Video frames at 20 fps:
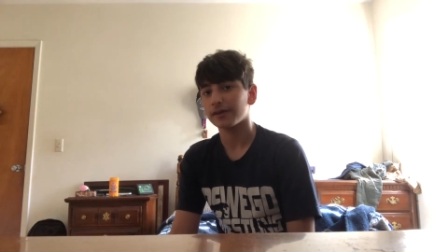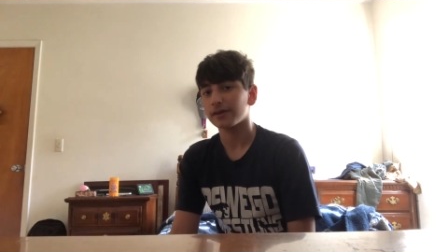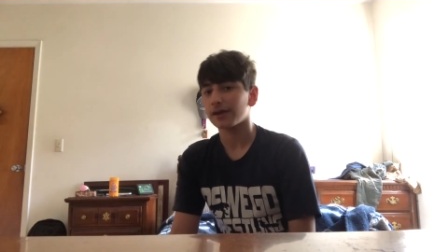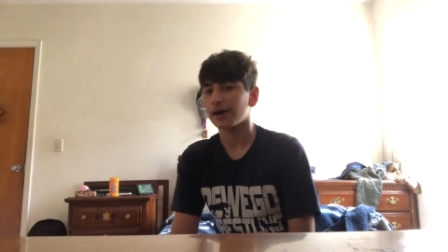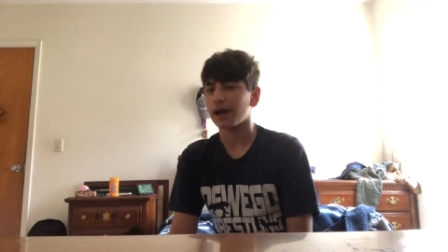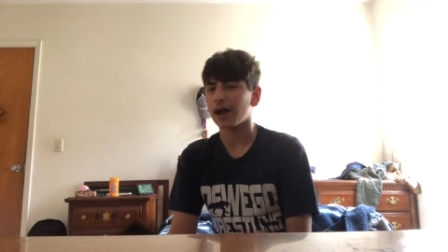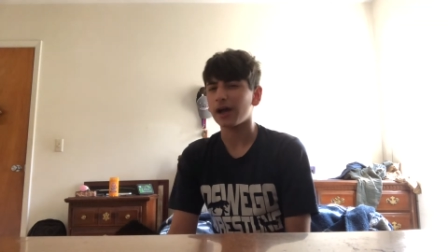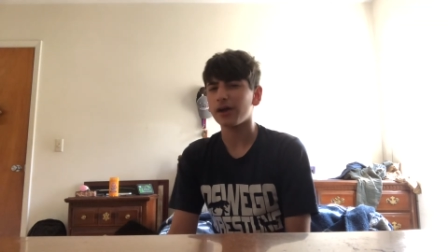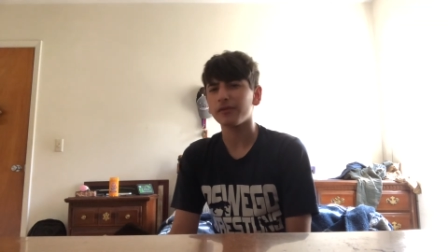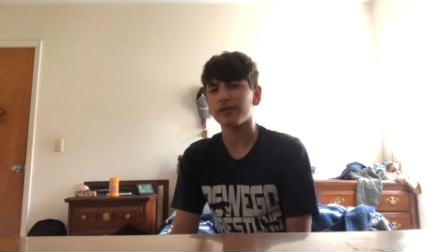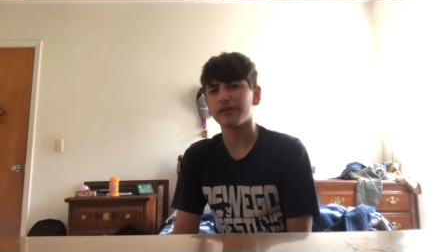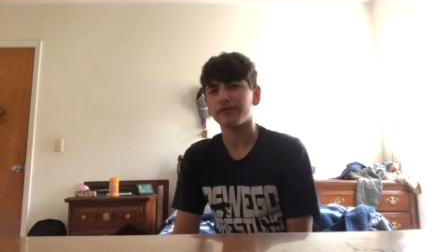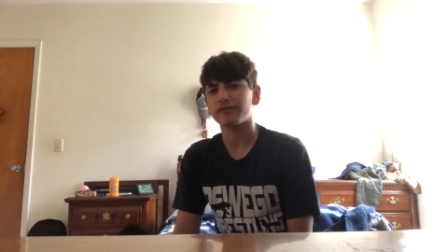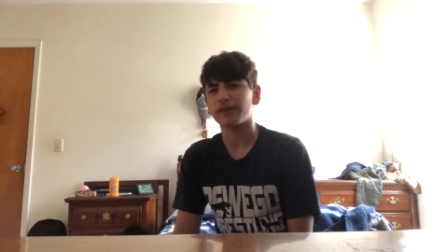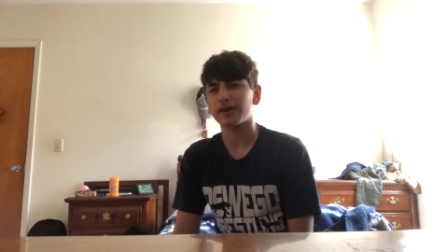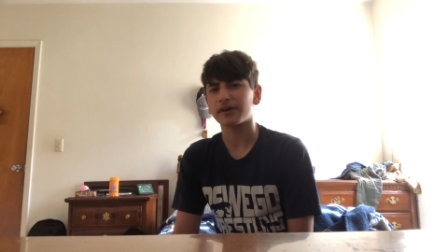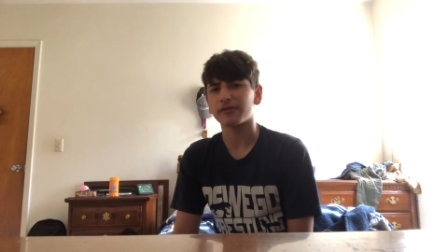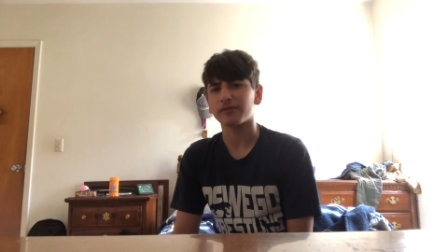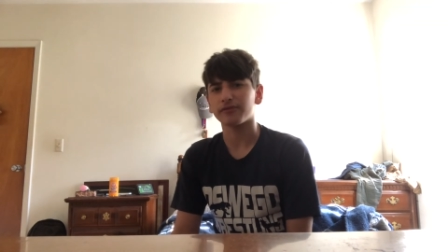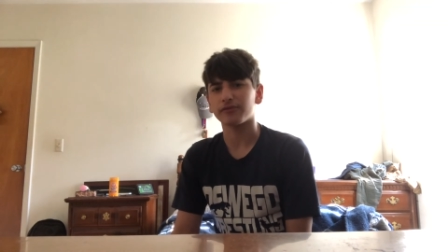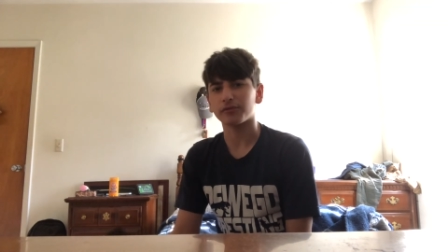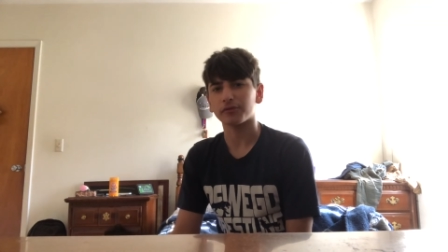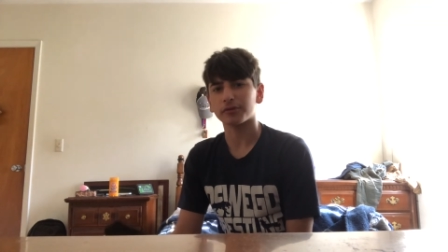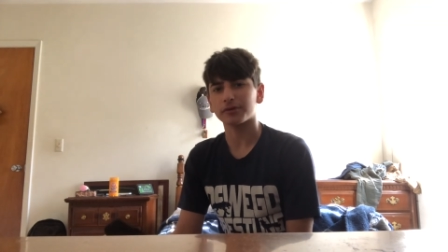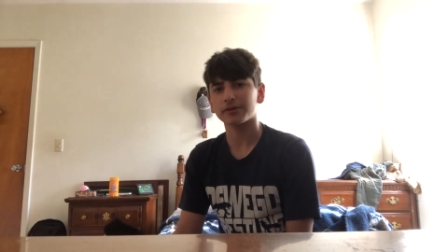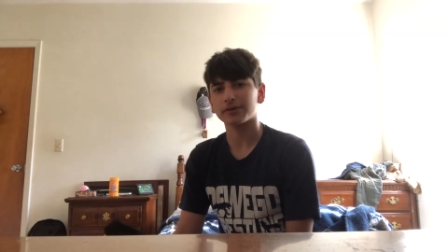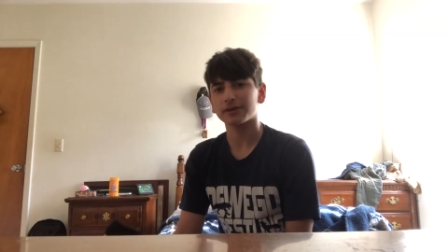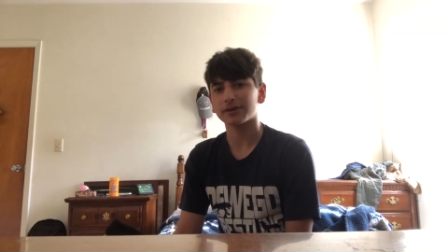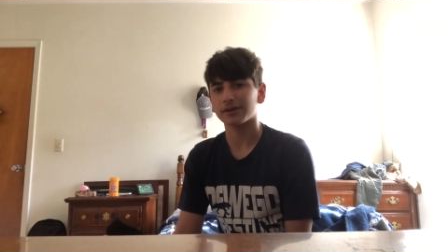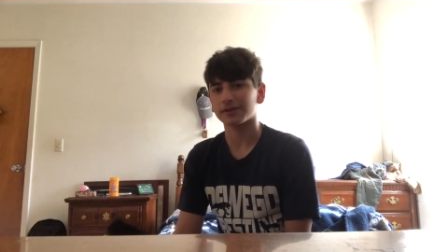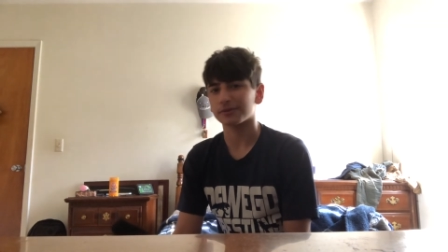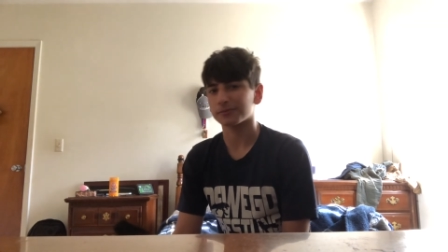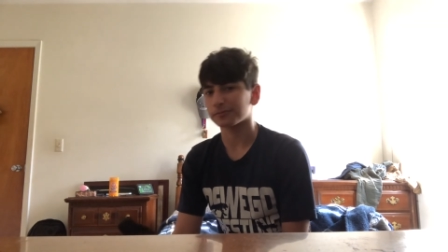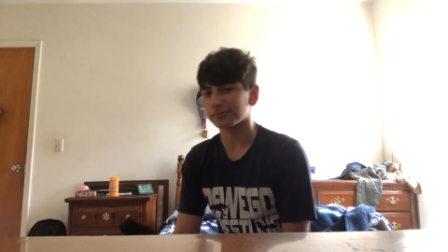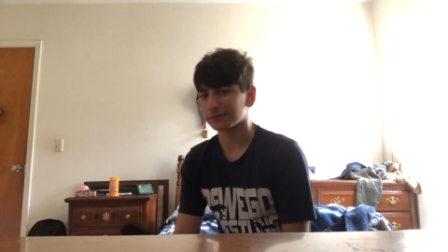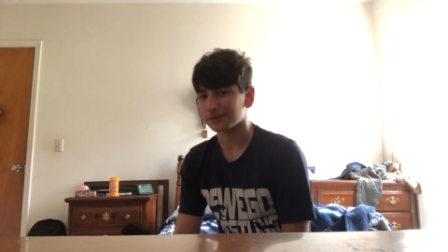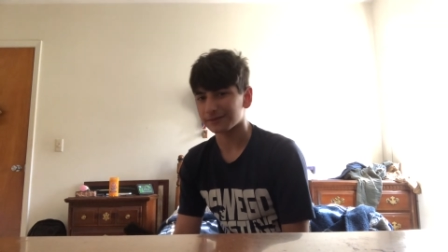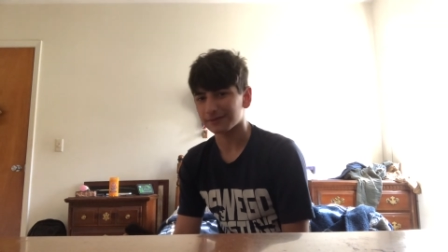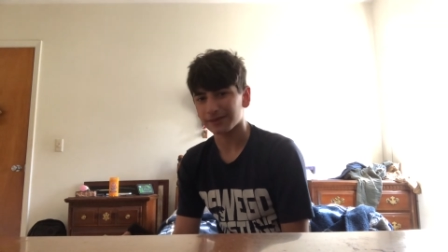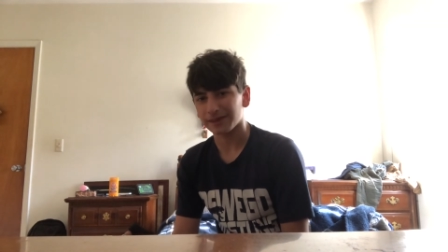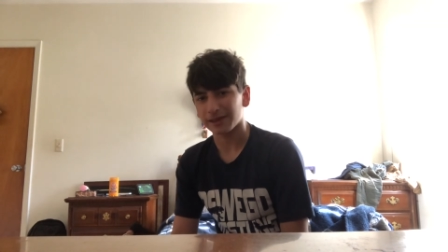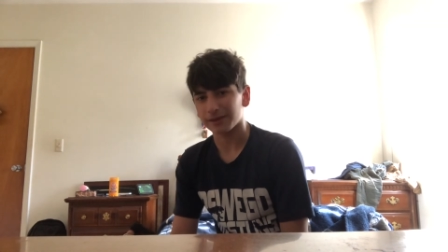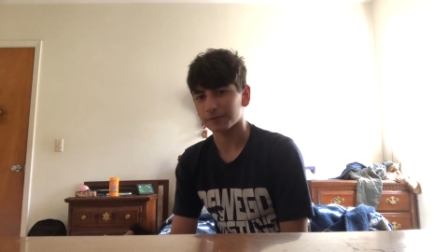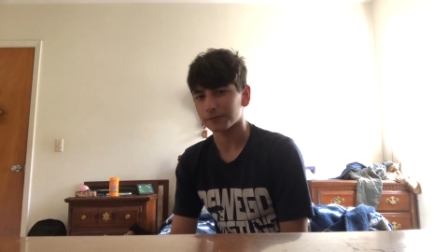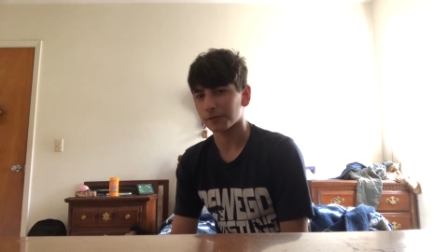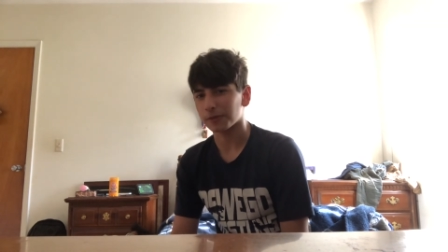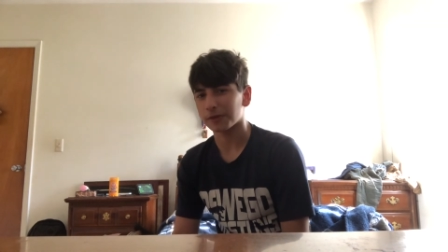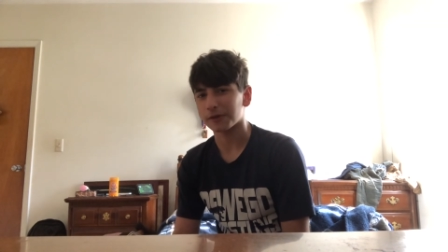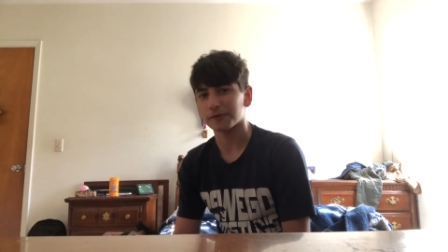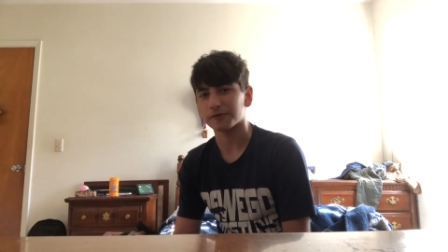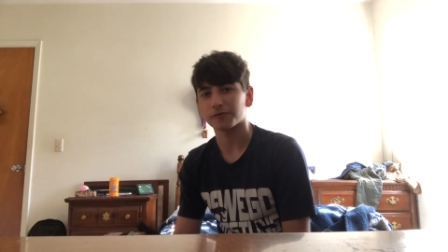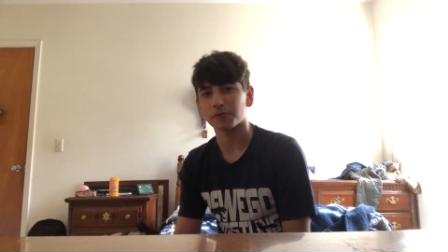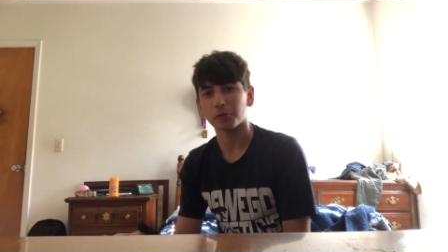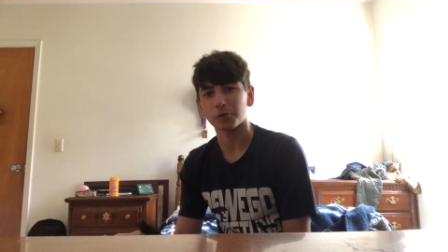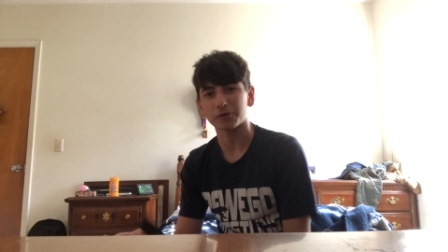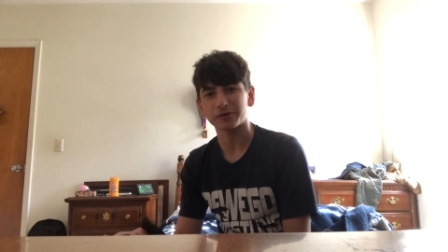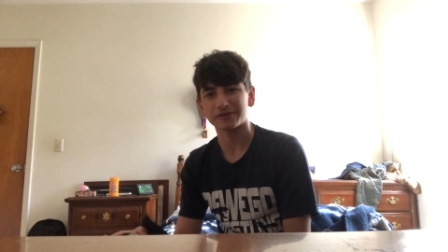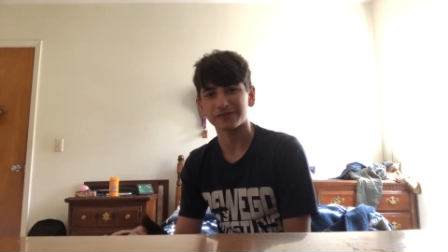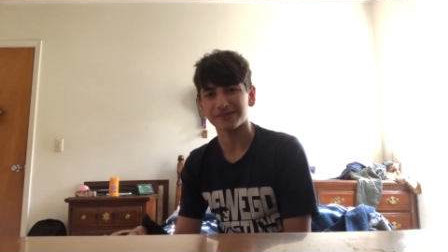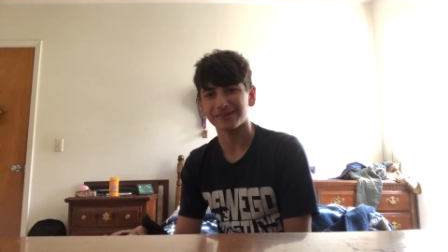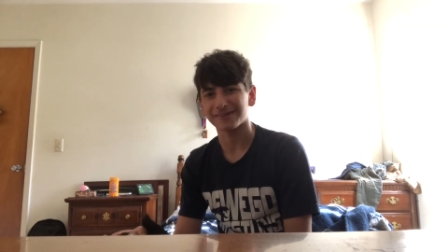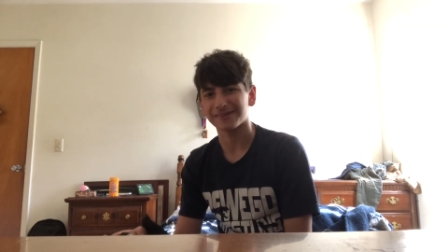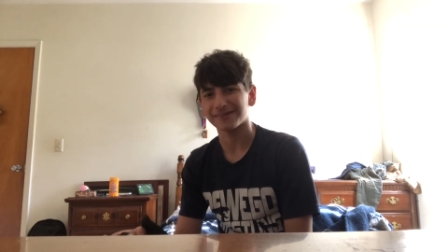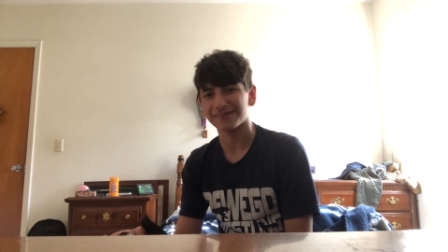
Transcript: I only fight in Florida because we can't really afford to